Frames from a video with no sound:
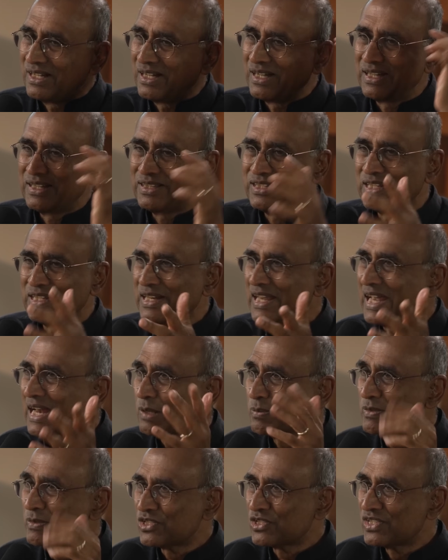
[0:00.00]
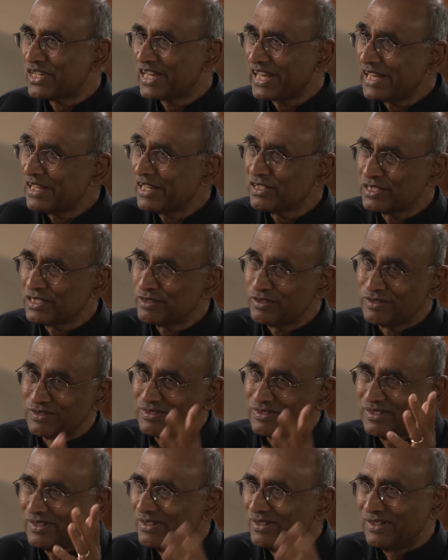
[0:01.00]
uh, the anatomist
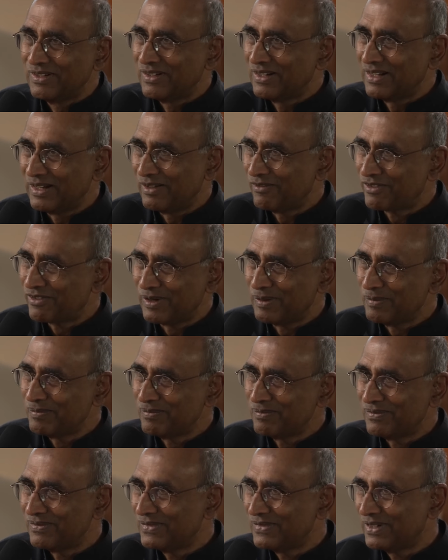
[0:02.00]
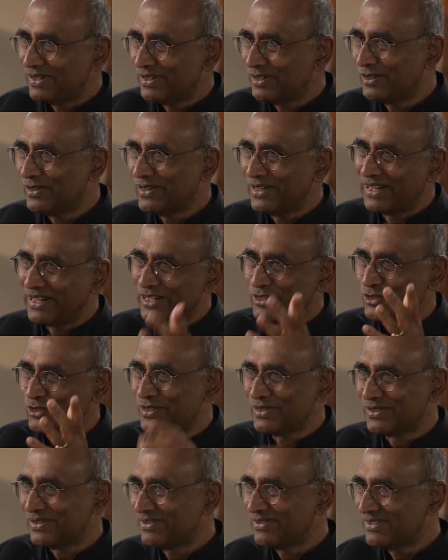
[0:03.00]
Galen uh, from you know
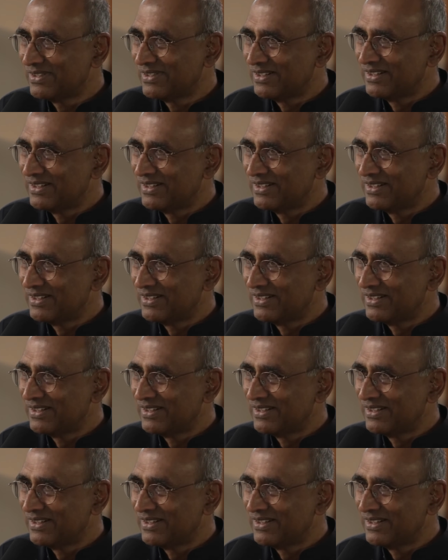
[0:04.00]
ancient